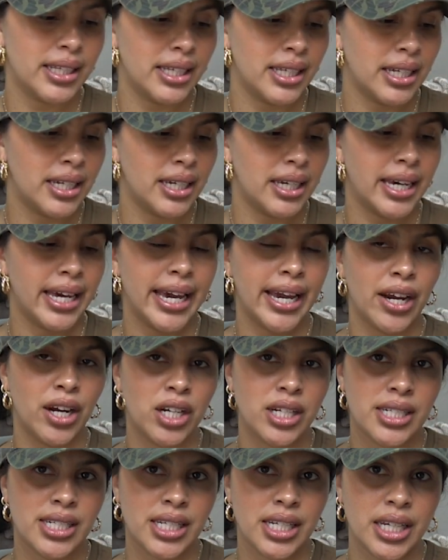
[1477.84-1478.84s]
the
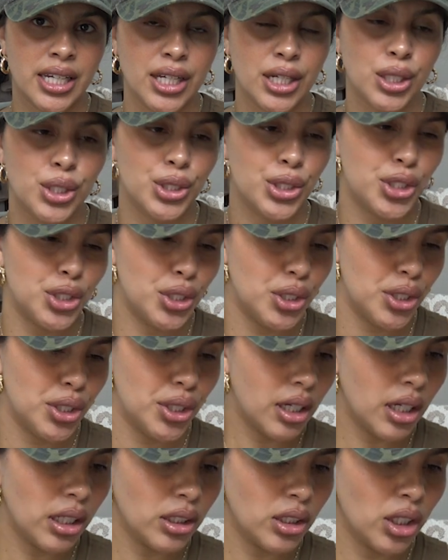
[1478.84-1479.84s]
Heritage
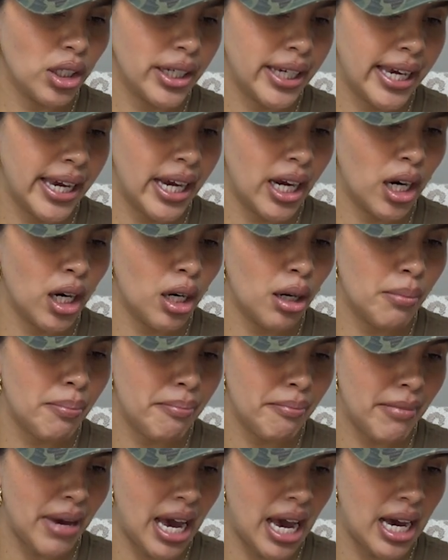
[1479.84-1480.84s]
Color Care
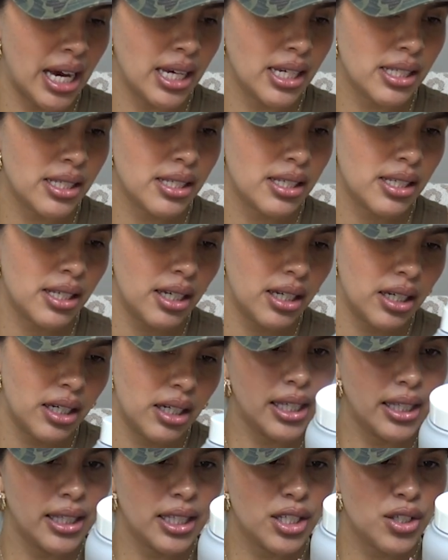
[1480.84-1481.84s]
Mask.
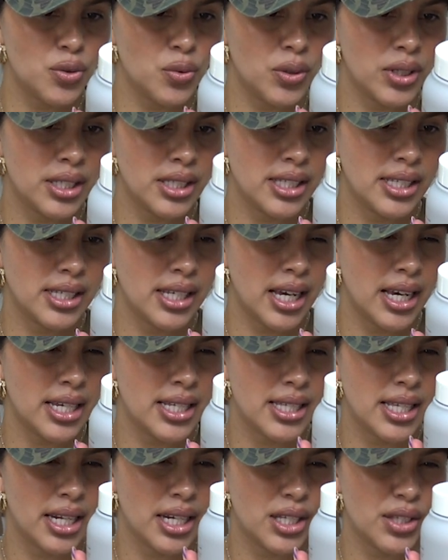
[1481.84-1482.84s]
This one
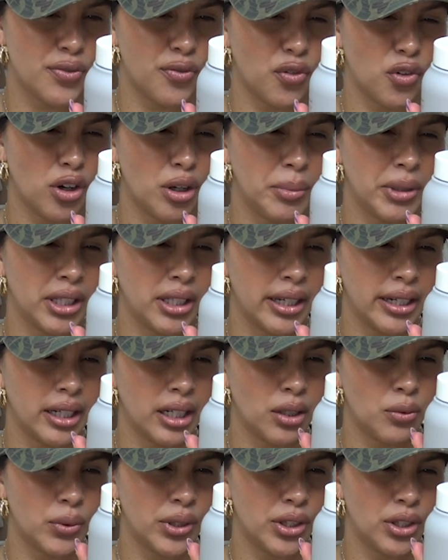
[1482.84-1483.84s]
says that it's
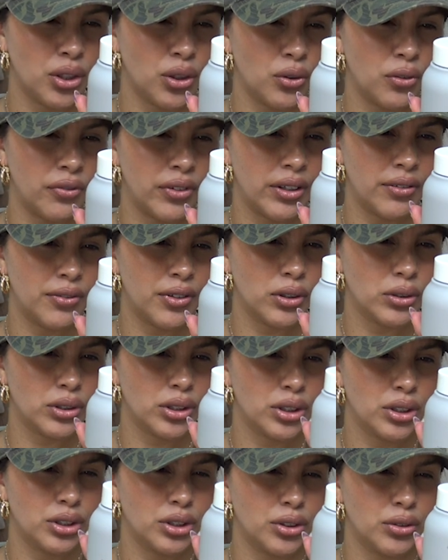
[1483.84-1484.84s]
formulated with UV
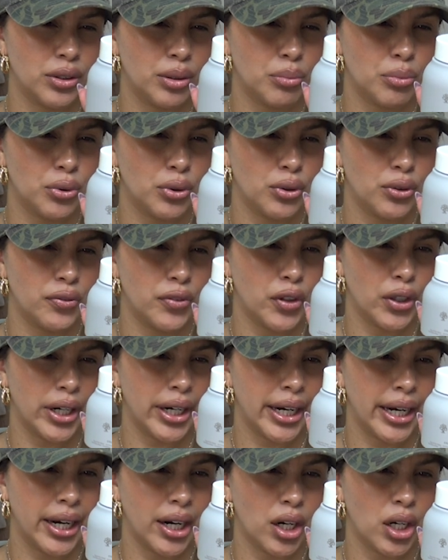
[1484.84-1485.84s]
filters to improve your
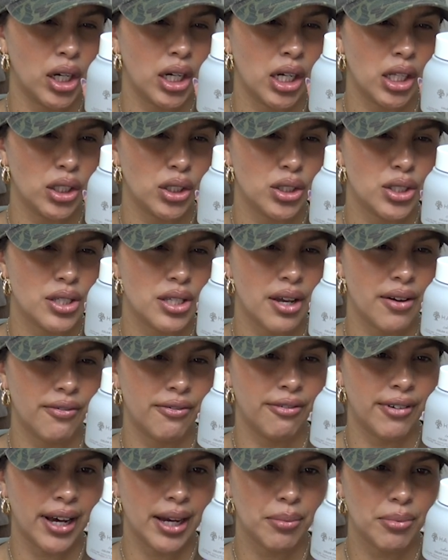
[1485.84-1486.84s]
hair color's
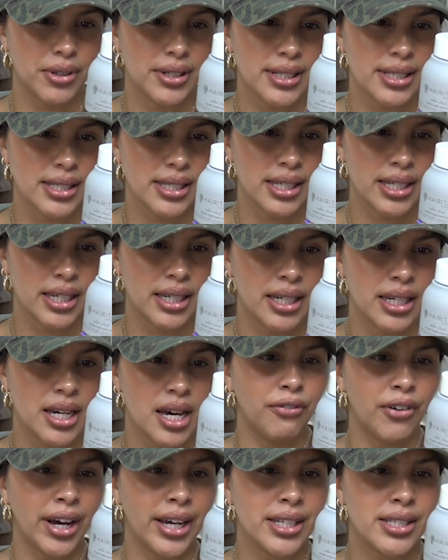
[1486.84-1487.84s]
vibrancy,
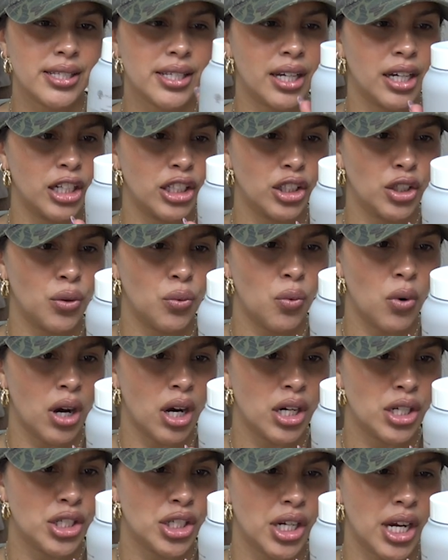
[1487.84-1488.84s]
fights color
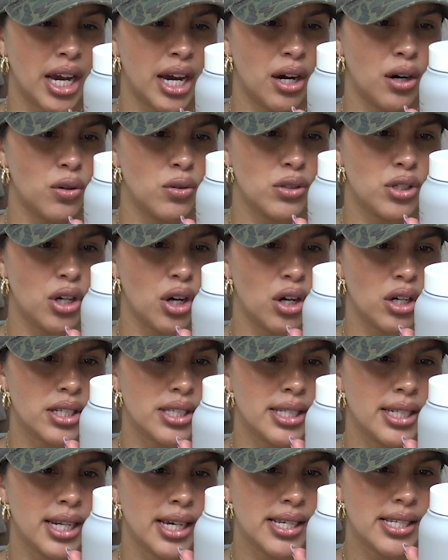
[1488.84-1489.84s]
wash out,
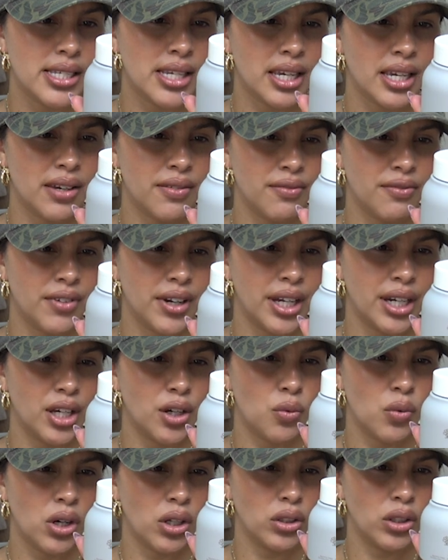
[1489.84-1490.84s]
oxidizing and
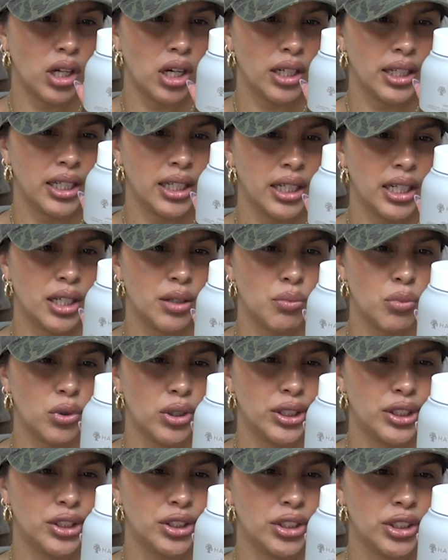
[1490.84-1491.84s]
fading while locking in
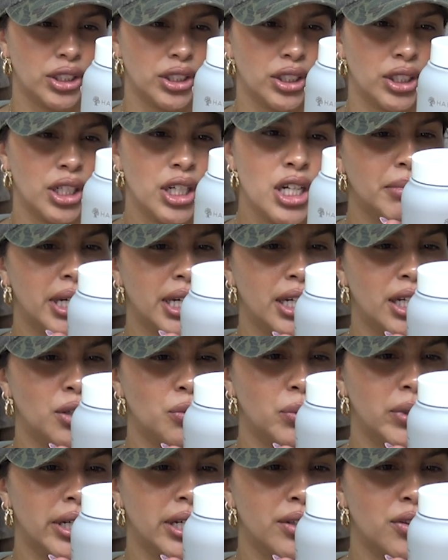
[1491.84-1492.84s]
moisture. Made
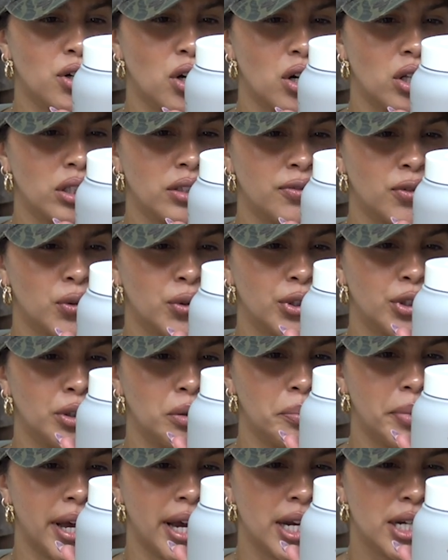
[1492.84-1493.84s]
with olive
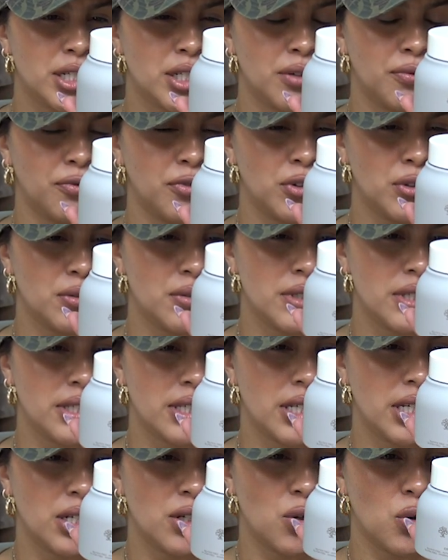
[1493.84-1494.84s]
oil, passion fruit
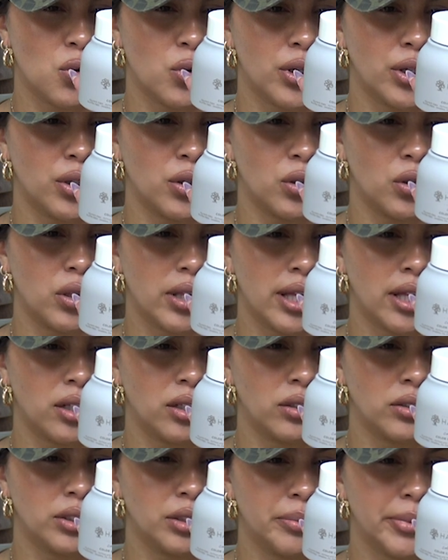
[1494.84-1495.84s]
seed oil,
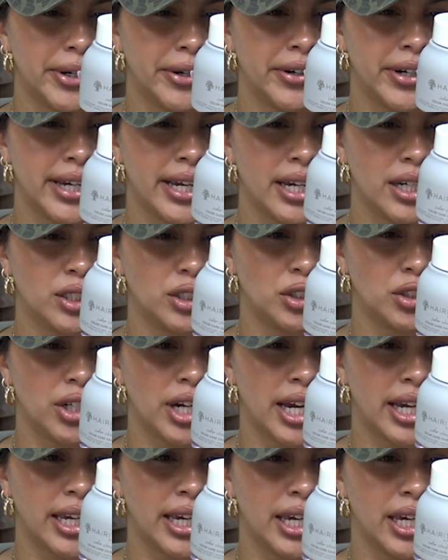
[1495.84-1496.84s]
elderberry
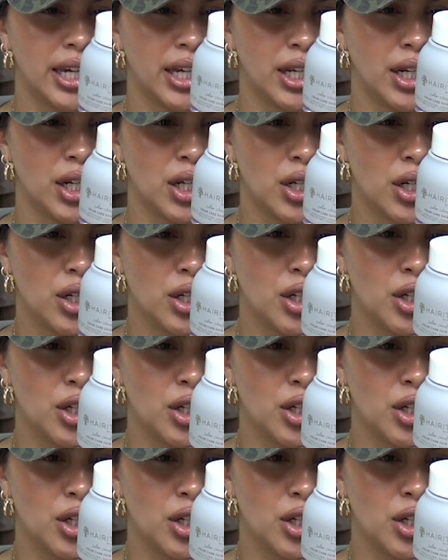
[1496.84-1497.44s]
extract, and